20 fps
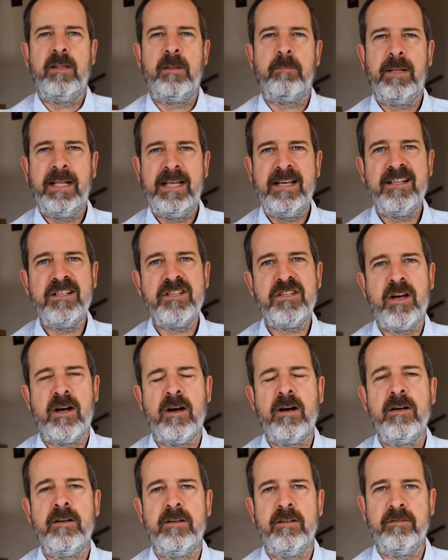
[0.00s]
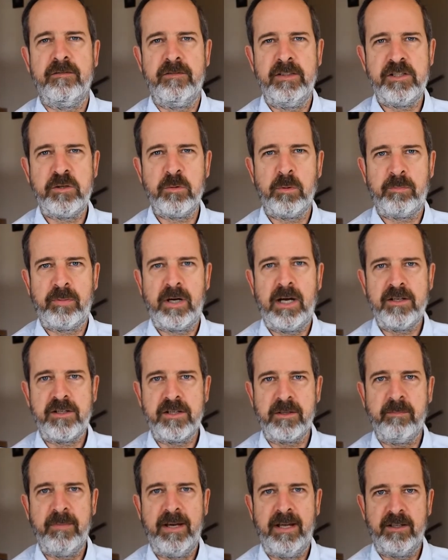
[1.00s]
The plan is the heart of visual
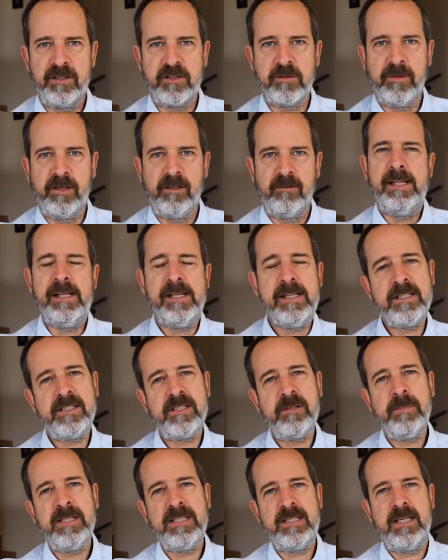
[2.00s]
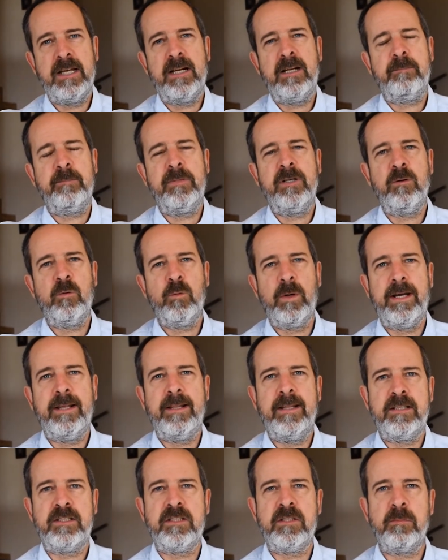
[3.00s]
project management. It needs to be set up in a way
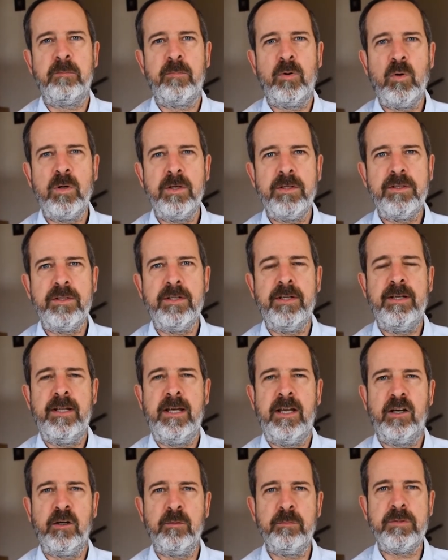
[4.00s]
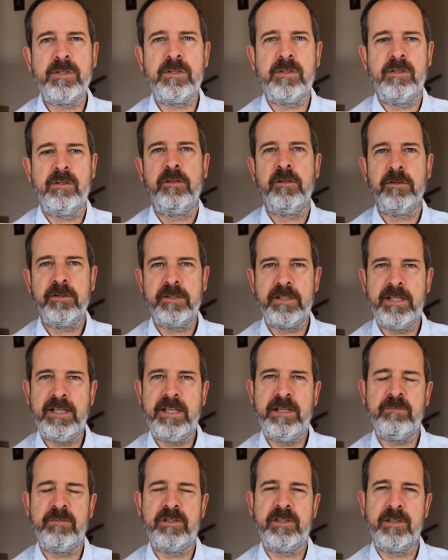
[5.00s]
that supports and helps your
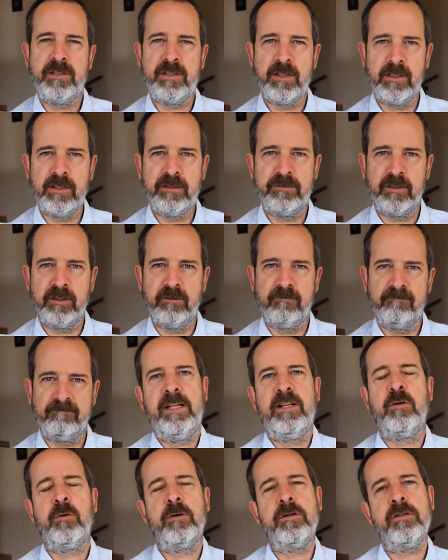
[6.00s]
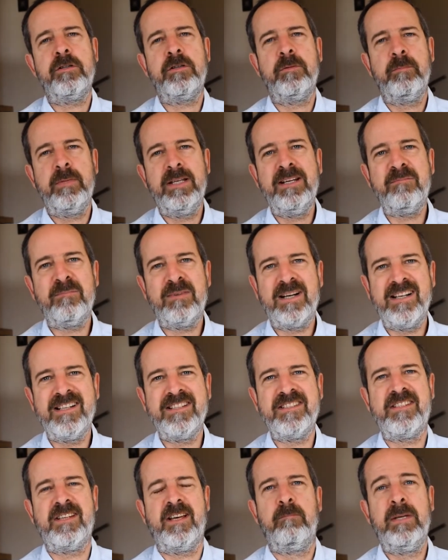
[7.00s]
team to deliver. In order to
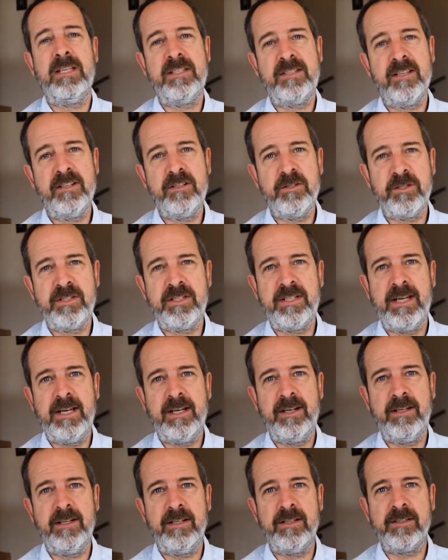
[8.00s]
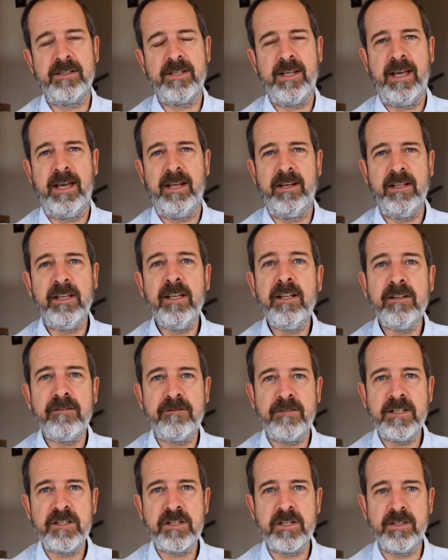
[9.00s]
minimize misunderstandings and
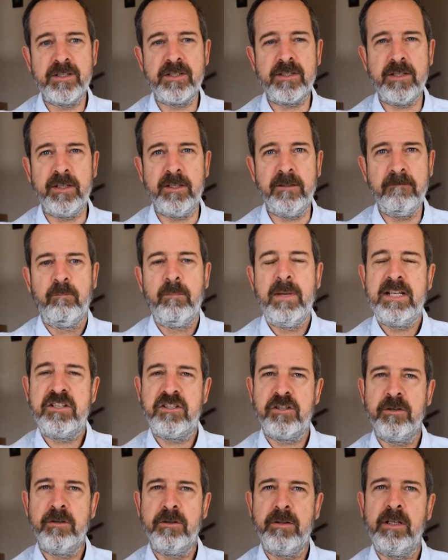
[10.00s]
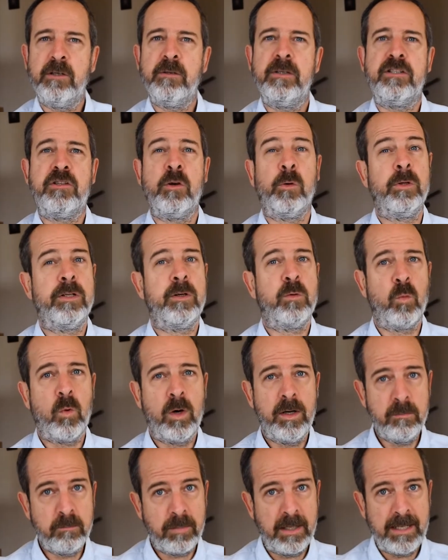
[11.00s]
inefficiency, make sure there is only
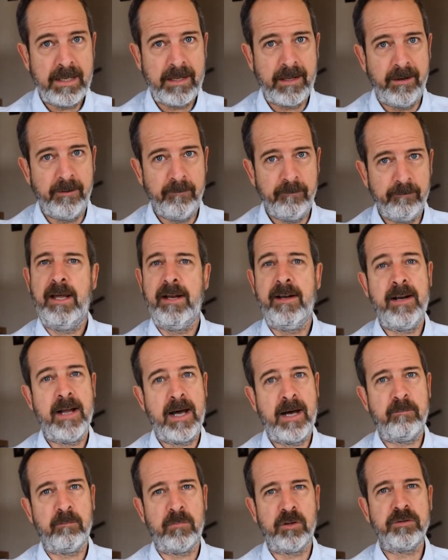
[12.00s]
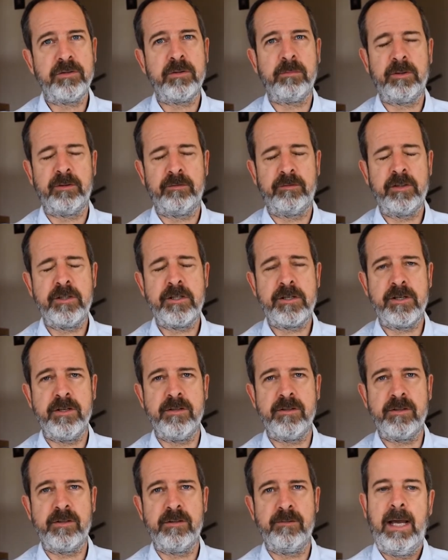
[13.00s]
one plan and not multiple
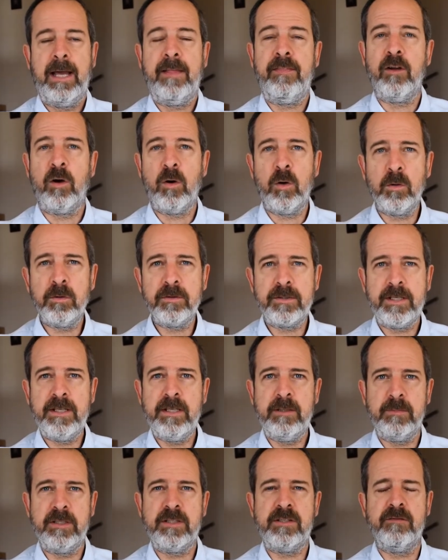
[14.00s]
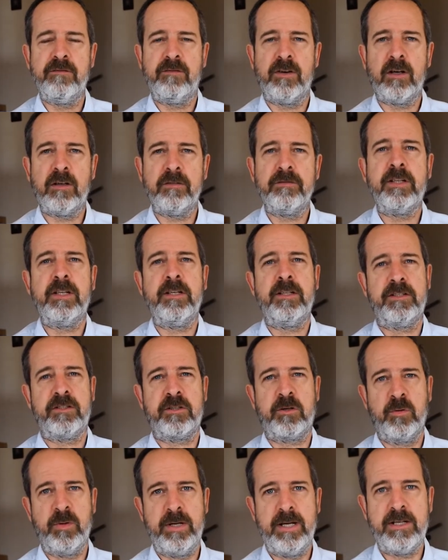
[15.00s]
versions, and the whole team is involved in its
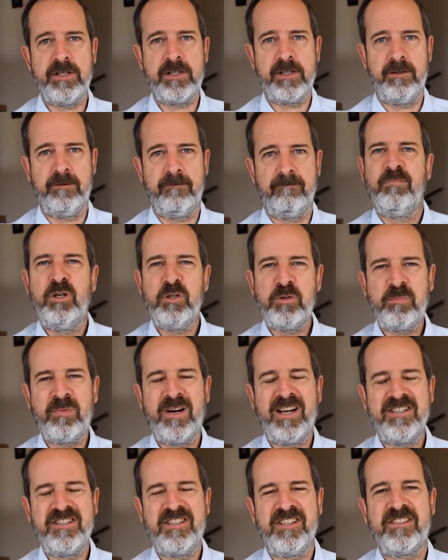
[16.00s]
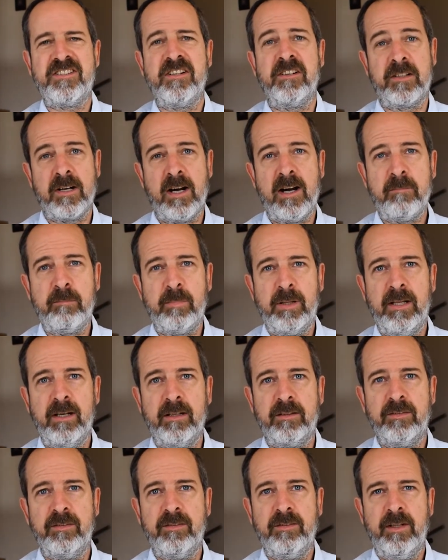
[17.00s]
creation. Most projects are
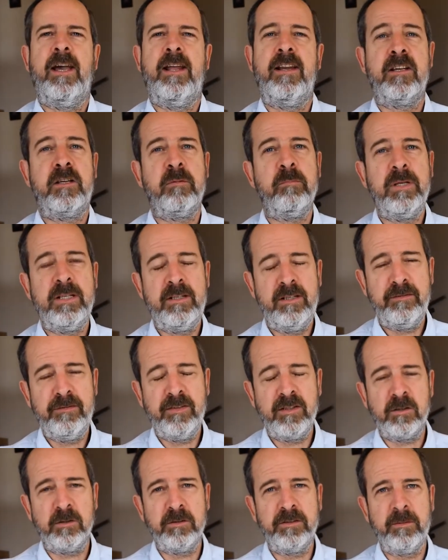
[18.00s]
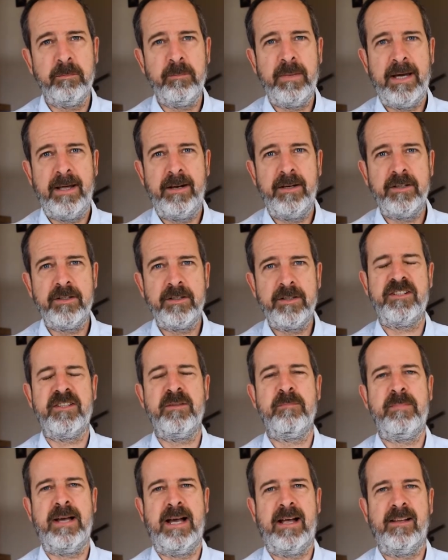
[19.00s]
complex, and it can be difficult to manage the
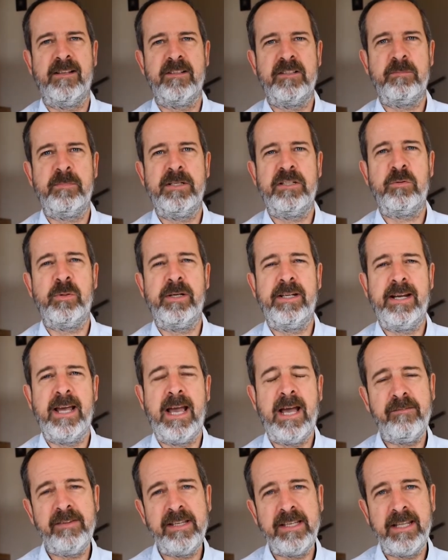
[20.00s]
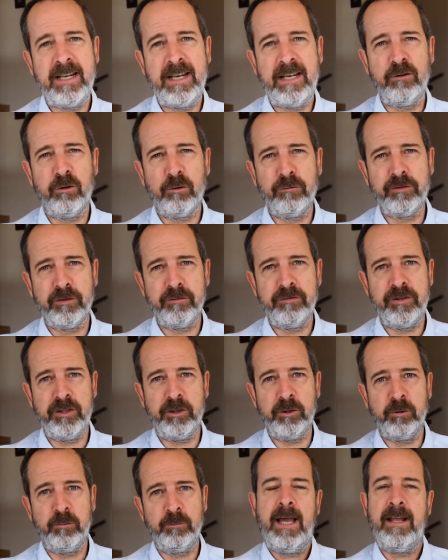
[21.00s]
balance between having an
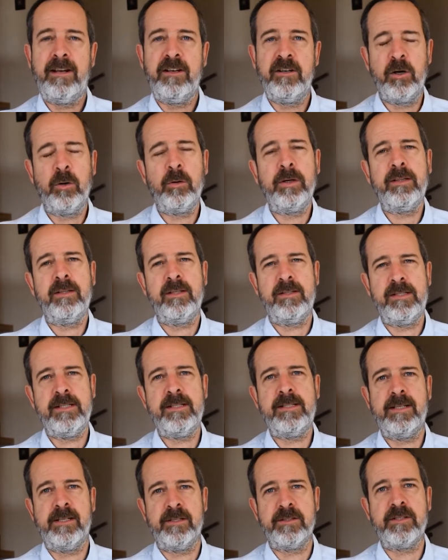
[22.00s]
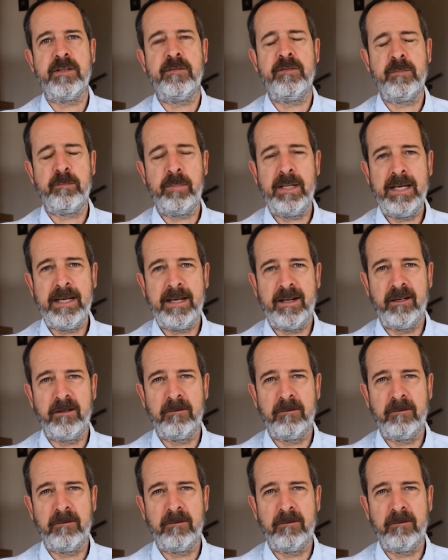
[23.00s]
overview and knowing the details of the plan.